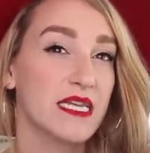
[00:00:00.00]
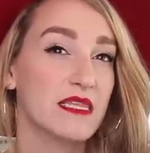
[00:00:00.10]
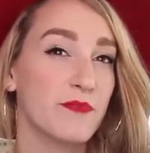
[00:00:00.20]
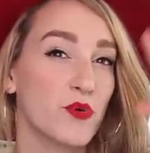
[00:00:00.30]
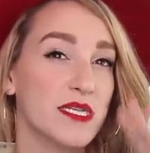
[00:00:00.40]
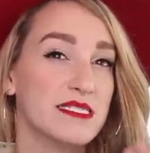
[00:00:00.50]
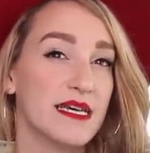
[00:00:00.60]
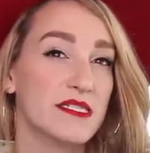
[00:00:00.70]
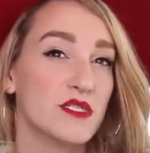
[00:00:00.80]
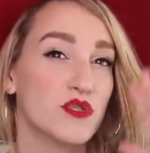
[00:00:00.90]
Like the
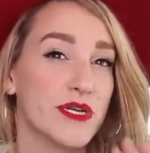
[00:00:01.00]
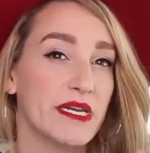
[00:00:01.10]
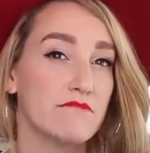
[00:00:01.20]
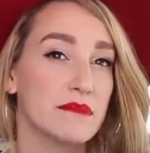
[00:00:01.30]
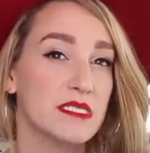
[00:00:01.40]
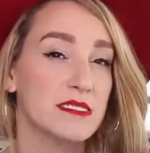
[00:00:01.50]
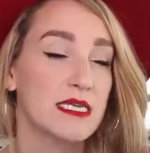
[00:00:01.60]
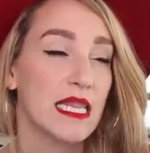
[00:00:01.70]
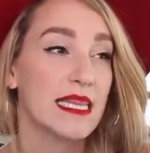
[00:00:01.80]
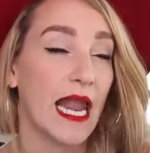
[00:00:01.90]
princess
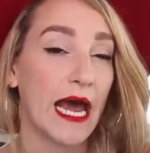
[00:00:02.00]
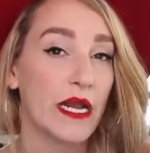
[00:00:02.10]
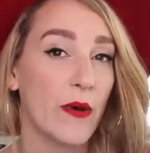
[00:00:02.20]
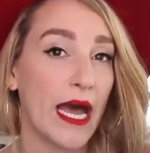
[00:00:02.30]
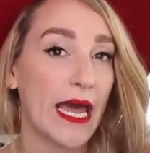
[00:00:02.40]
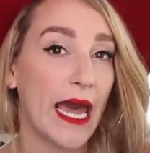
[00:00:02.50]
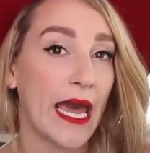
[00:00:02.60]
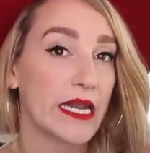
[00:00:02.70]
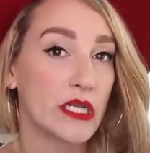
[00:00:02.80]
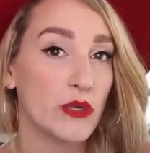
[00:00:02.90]
dreams that I know I
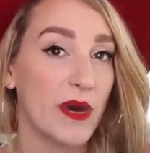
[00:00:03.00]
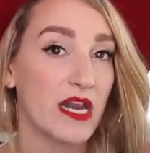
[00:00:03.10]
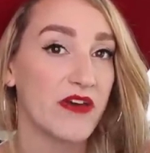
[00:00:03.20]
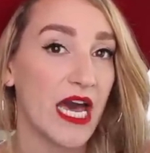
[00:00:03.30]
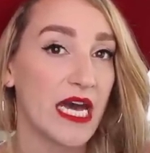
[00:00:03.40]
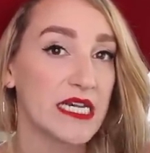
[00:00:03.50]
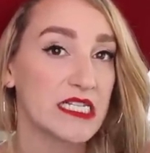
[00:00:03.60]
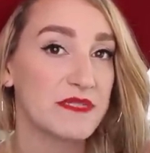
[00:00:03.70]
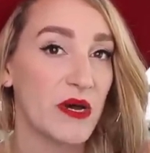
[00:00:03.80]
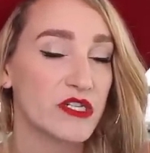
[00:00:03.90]
had and you might have had
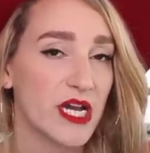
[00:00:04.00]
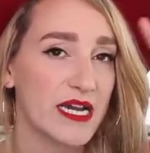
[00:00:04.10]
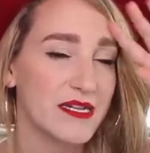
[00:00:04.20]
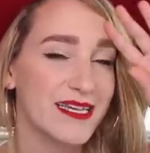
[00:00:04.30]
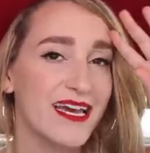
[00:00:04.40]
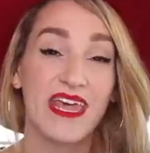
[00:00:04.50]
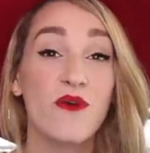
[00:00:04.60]
as a small child.